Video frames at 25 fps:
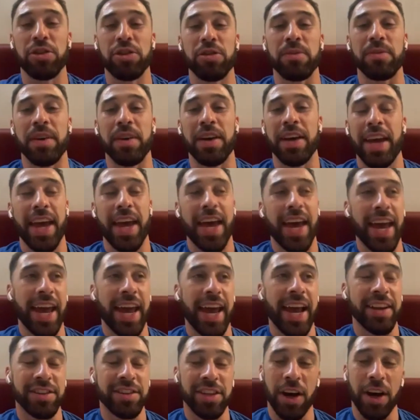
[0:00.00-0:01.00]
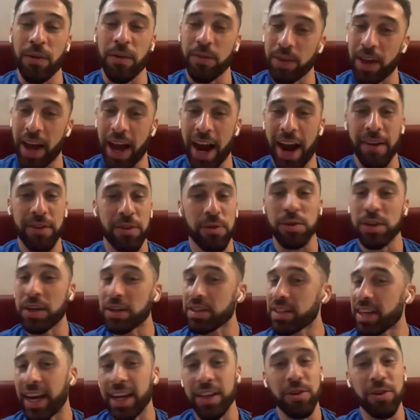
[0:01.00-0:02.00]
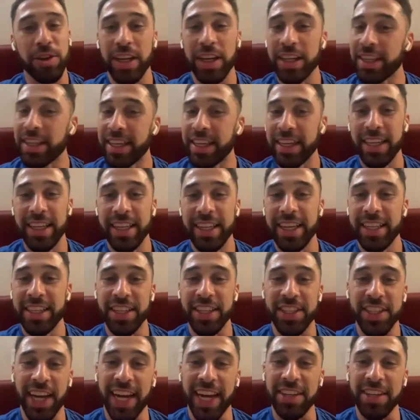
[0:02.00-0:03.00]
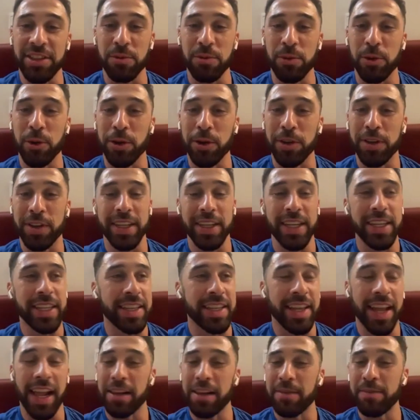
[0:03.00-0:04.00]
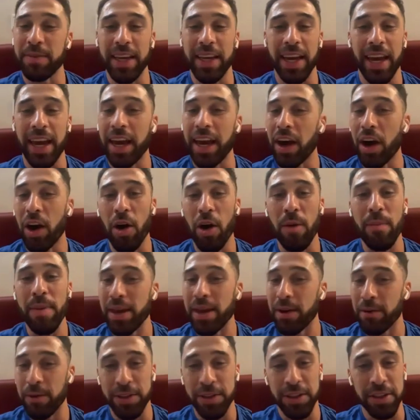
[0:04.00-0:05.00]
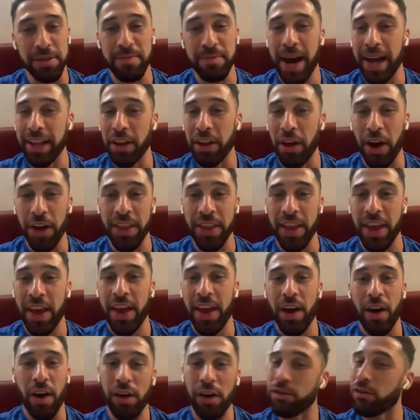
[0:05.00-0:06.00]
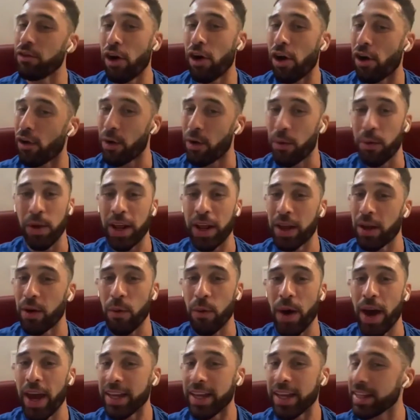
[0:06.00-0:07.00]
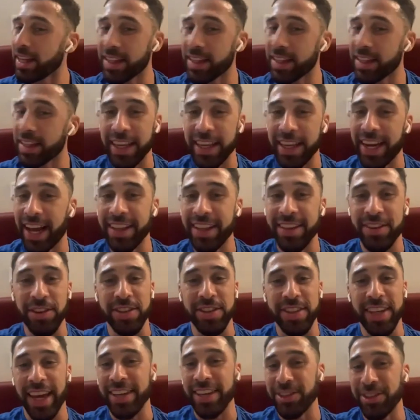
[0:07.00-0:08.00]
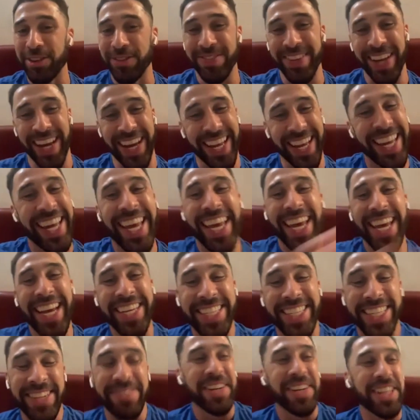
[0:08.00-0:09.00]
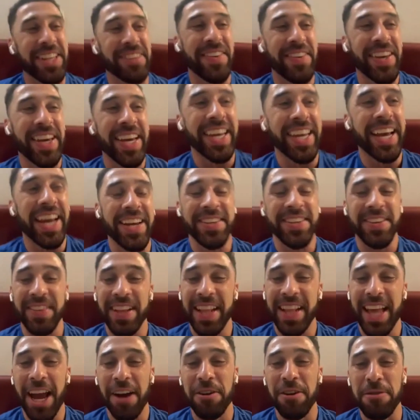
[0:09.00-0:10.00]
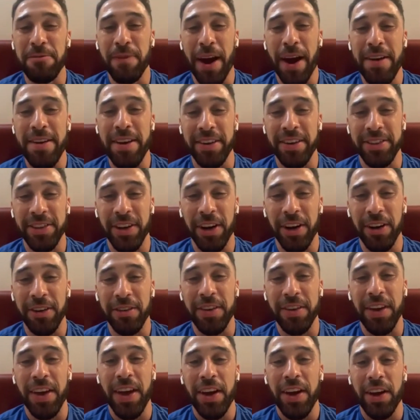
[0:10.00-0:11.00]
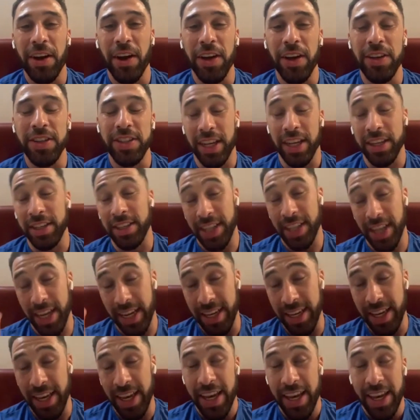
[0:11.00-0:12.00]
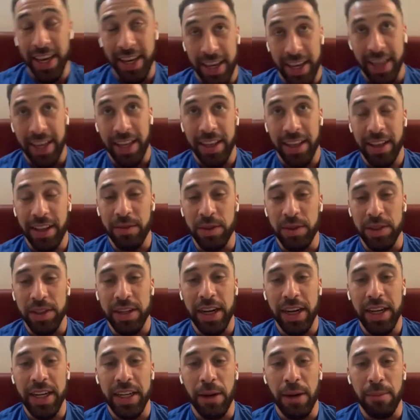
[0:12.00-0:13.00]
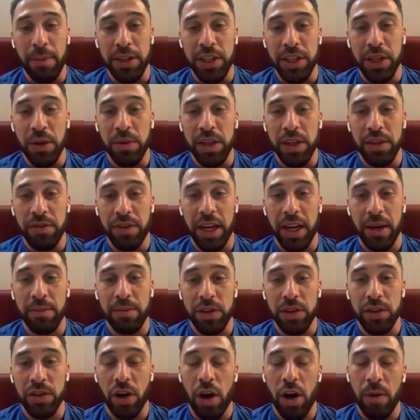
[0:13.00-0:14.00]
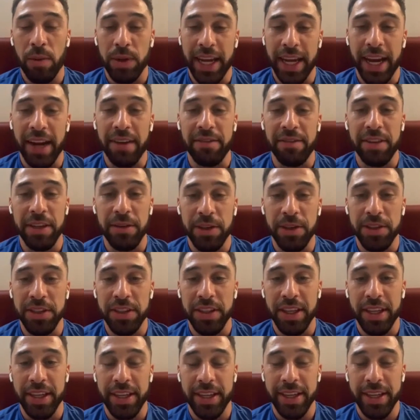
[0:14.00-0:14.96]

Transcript: to him. So afterwards, I was saying, look, you need to change the words. You need to tell me omi, which is man on, or far like away. You can't just say something that is similar to me. So the language barrier sort of caused, as you say, it was nearly an opportunity for them to score, but thankfully it wasn't.